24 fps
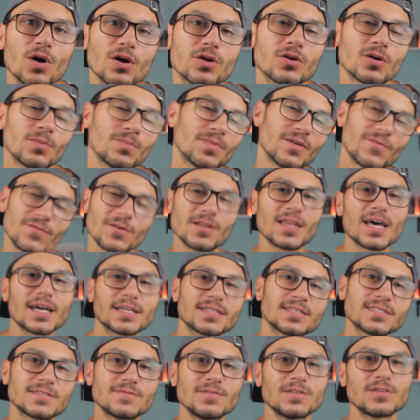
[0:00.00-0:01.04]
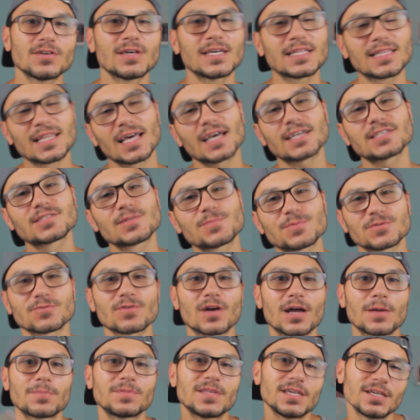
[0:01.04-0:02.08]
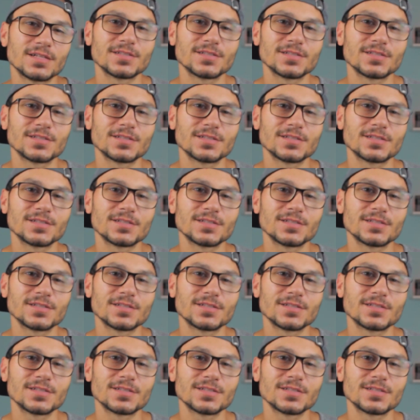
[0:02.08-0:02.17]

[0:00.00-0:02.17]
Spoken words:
welcome. If you like this video, hit like, subscribe,